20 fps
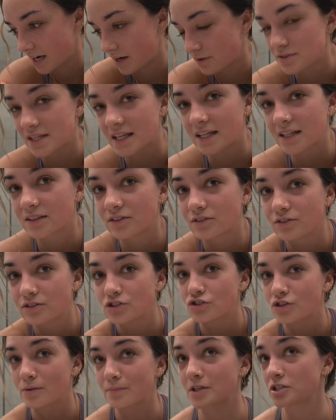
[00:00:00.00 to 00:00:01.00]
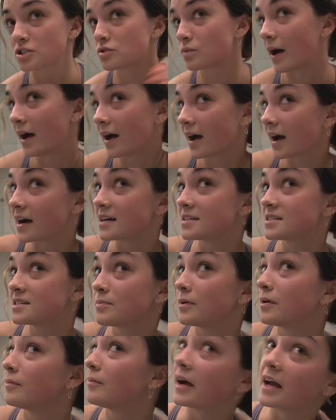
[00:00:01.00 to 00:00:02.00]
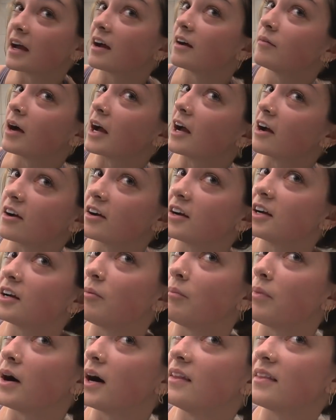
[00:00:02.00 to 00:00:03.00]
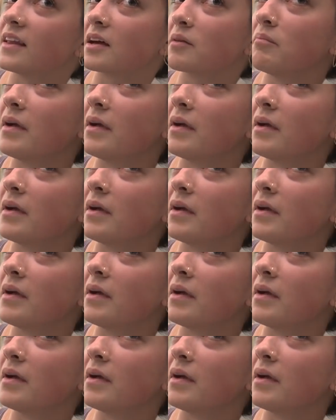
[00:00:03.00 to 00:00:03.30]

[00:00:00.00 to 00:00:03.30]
and i was like literally dripping sweat i had to put my ha- hair in a bun like